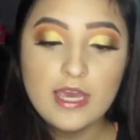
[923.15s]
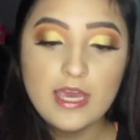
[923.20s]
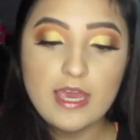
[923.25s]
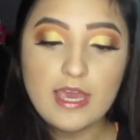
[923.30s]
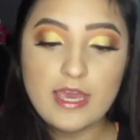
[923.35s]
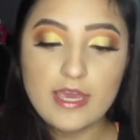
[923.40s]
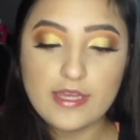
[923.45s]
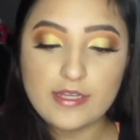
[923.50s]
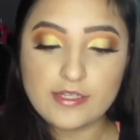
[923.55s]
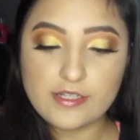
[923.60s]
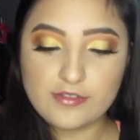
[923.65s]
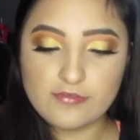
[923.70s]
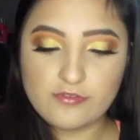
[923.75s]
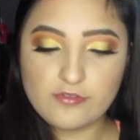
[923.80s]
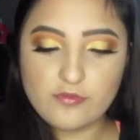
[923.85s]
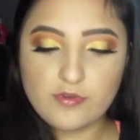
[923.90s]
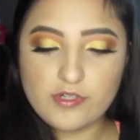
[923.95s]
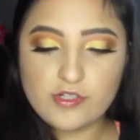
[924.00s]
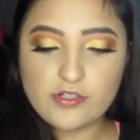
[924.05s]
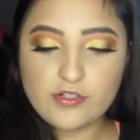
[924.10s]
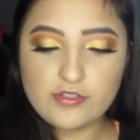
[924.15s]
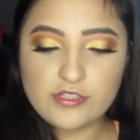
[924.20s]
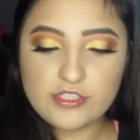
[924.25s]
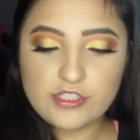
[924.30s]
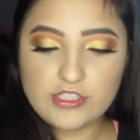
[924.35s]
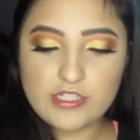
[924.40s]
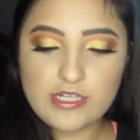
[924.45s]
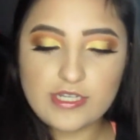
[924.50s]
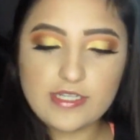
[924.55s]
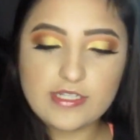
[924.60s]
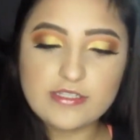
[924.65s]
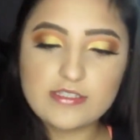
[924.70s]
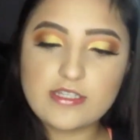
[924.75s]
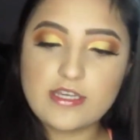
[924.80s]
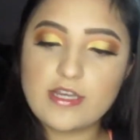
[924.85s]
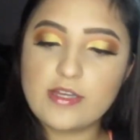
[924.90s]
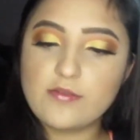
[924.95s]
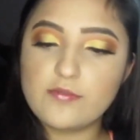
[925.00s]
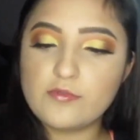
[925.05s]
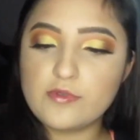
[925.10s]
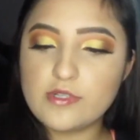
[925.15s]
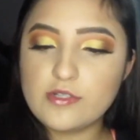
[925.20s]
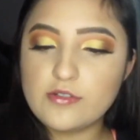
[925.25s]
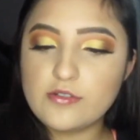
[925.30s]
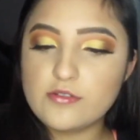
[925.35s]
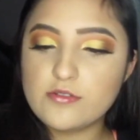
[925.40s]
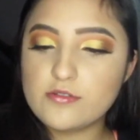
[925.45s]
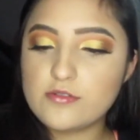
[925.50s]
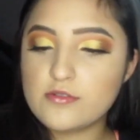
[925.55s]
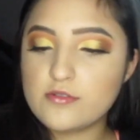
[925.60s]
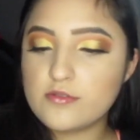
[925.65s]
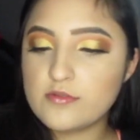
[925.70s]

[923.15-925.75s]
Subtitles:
and if you want to know the shades, I will